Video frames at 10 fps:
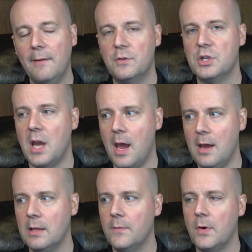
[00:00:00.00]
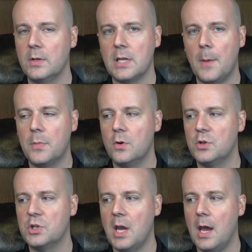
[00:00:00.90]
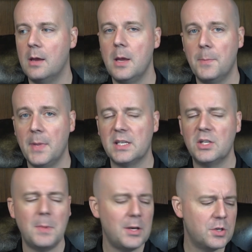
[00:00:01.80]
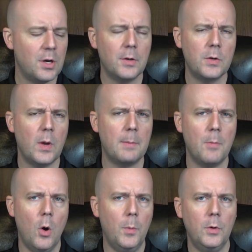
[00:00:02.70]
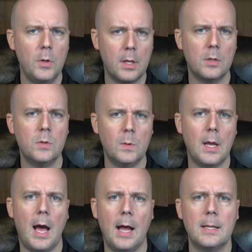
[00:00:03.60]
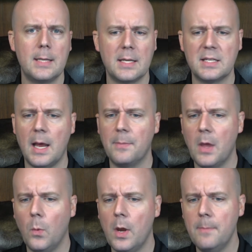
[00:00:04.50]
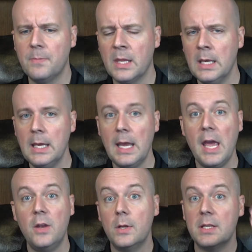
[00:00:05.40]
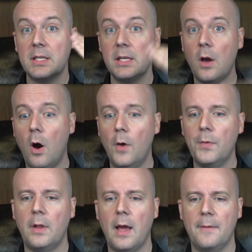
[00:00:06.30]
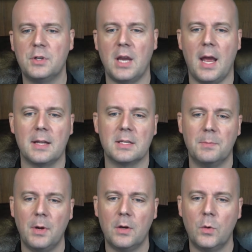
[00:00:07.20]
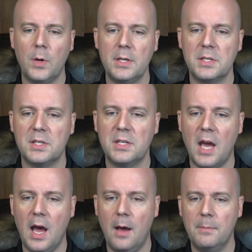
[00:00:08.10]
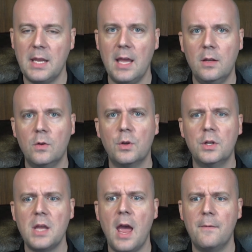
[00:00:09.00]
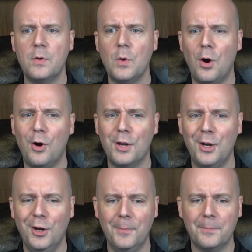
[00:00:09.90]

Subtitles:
chat at the very top of your chat message, I'm not sure how to do it on mobile. You can do it on desktop that way, and you can see all the live chats. But Chris, Tom, Daniel, good to have you all here.